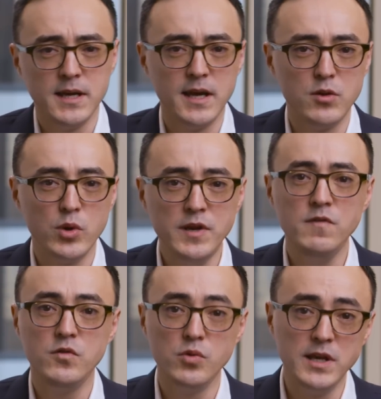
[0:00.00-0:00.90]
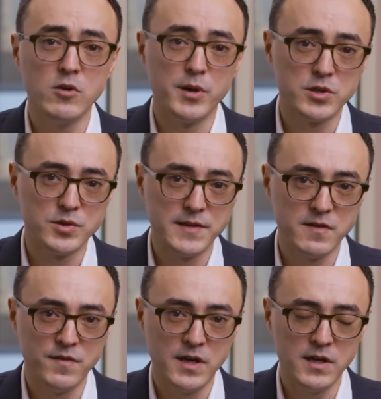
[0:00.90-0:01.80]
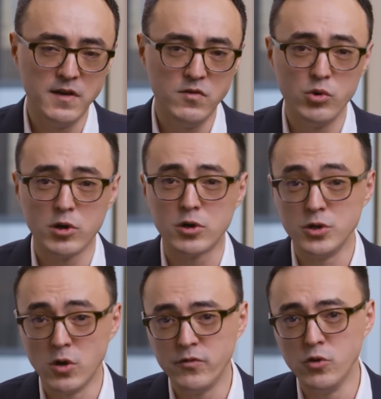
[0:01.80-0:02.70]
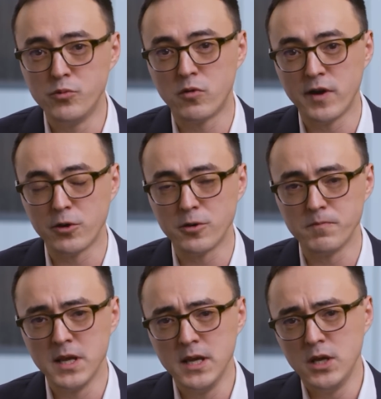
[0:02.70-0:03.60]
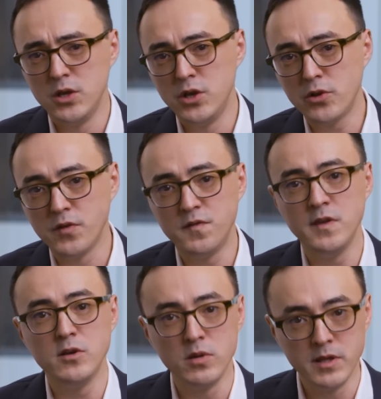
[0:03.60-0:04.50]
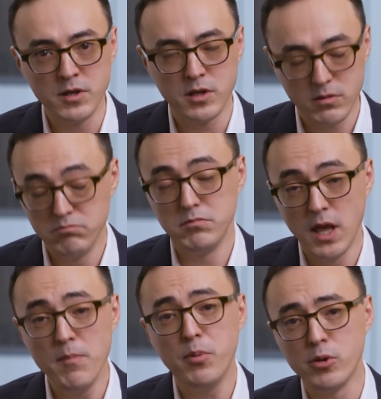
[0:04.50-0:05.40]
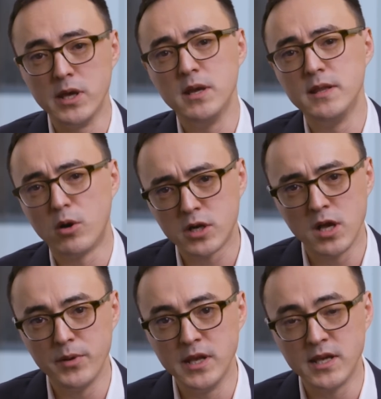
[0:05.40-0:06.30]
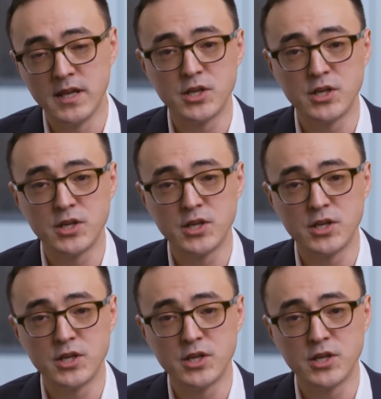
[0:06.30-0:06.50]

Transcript: And what is unique about Odaseva is we are no-view provider. Not a single employee in our company can